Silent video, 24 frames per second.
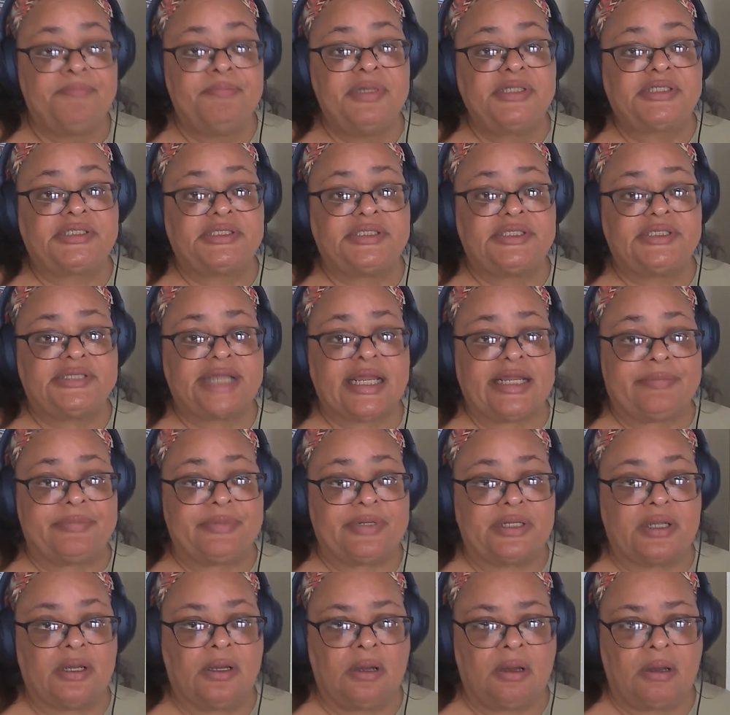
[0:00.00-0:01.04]
Mission
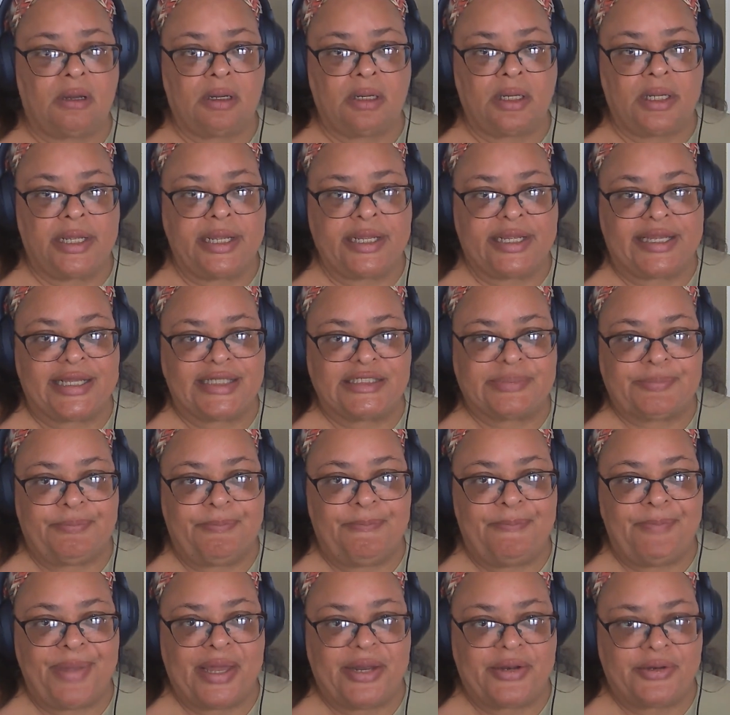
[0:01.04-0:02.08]
statement it gets
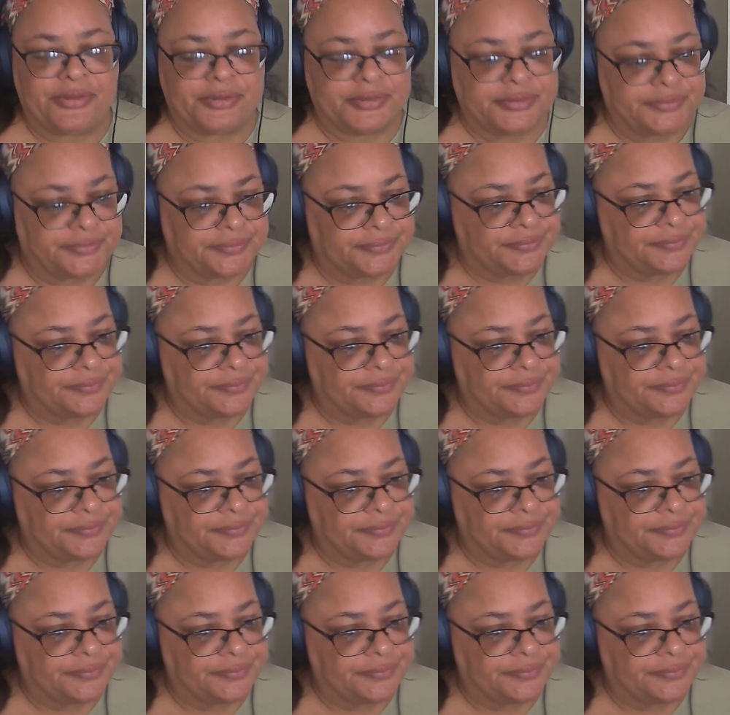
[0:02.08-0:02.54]
better.